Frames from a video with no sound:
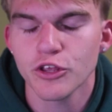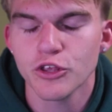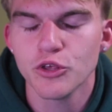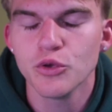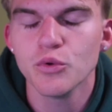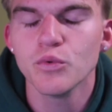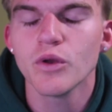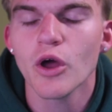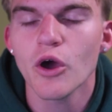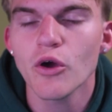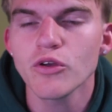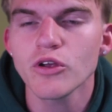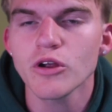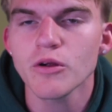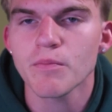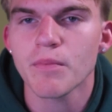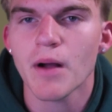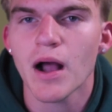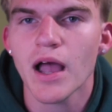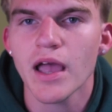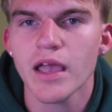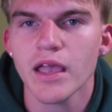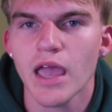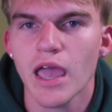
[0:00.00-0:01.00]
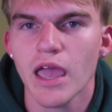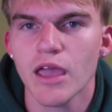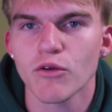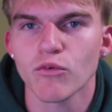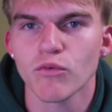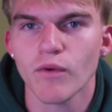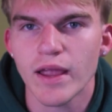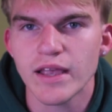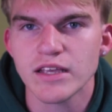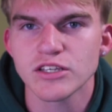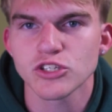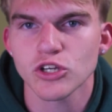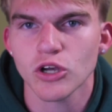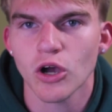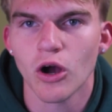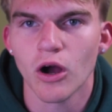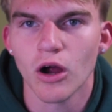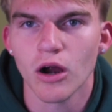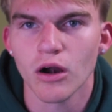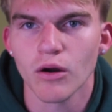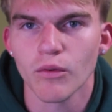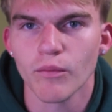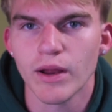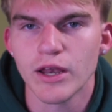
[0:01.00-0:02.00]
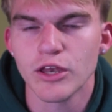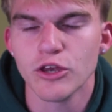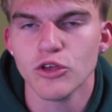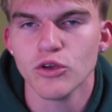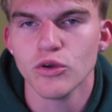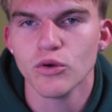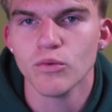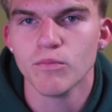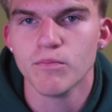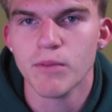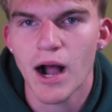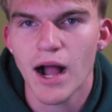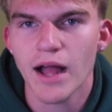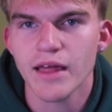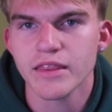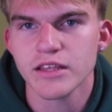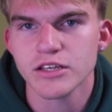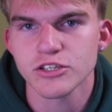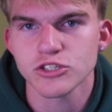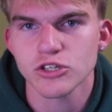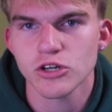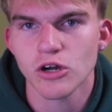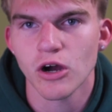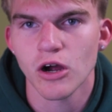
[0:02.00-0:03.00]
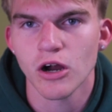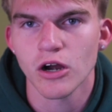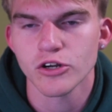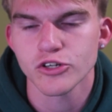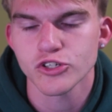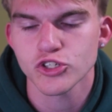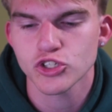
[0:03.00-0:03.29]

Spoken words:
You know you're buying a race car when you buy this car.